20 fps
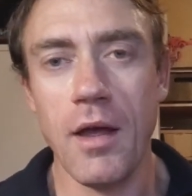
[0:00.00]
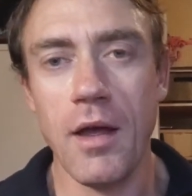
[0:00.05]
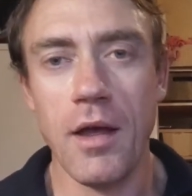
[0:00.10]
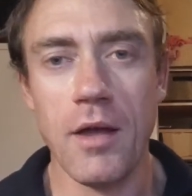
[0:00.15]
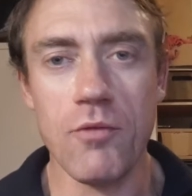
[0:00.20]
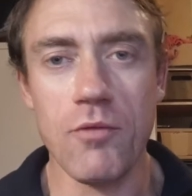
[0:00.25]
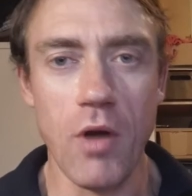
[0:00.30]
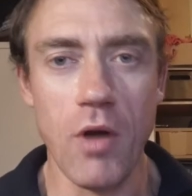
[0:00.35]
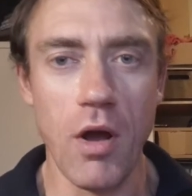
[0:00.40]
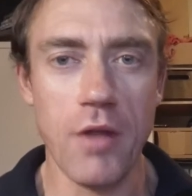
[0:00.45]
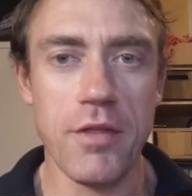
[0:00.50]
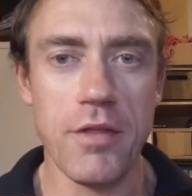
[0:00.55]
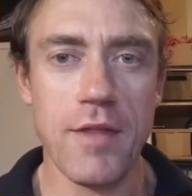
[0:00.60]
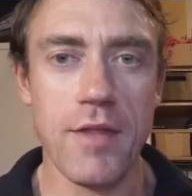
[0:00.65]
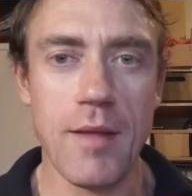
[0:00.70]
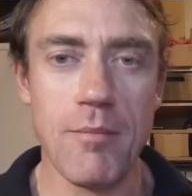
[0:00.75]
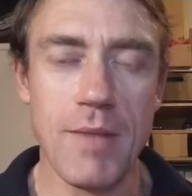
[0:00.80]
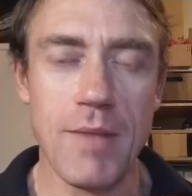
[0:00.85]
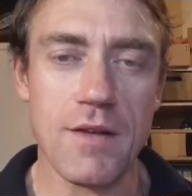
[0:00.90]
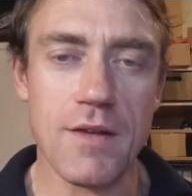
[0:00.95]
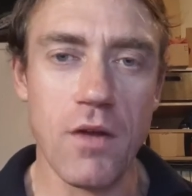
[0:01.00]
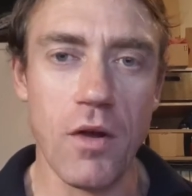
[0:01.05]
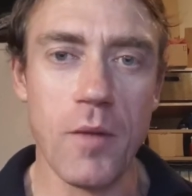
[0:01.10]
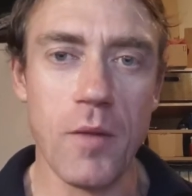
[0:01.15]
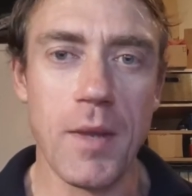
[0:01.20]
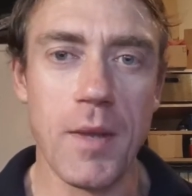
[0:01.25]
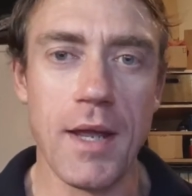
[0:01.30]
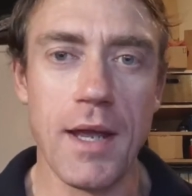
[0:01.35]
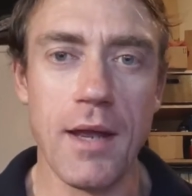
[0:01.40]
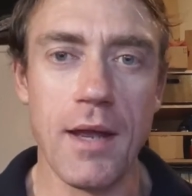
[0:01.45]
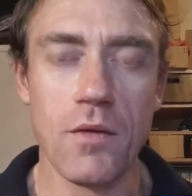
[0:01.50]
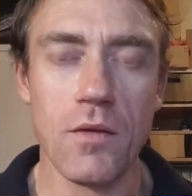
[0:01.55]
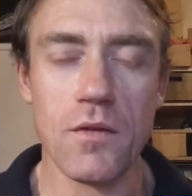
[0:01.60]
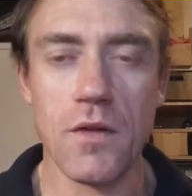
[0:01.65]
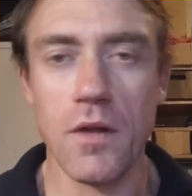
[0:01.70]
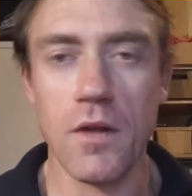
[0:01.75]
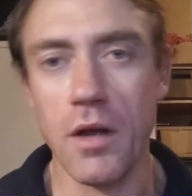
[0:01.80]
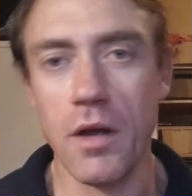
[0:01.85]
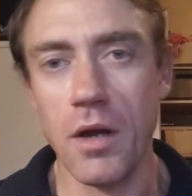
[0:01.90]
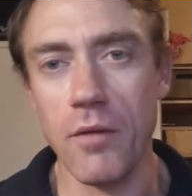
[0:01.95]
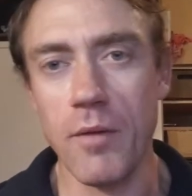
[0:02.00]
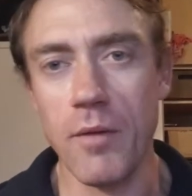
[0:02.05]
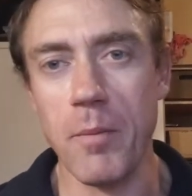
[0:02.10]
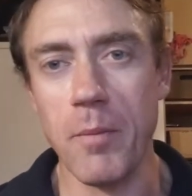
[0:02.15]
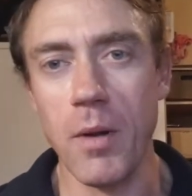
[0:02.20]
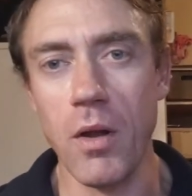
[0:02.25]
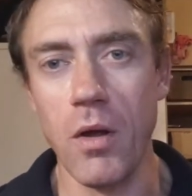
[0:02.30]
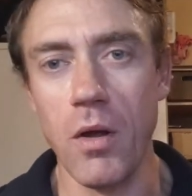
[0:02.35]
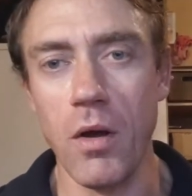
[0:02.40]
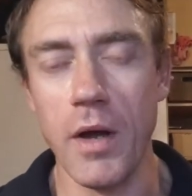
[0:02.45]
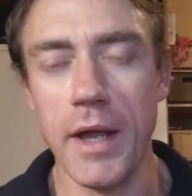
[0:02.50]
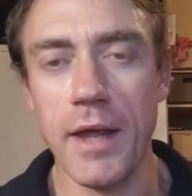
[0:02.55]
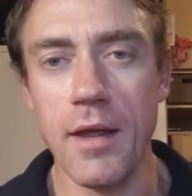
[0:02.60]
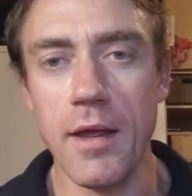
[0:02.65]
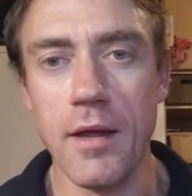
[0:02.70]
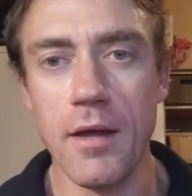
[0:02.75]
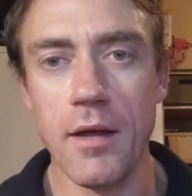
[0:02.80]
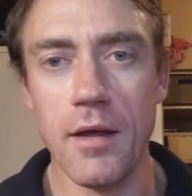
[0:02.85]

And rather than me typing out a reply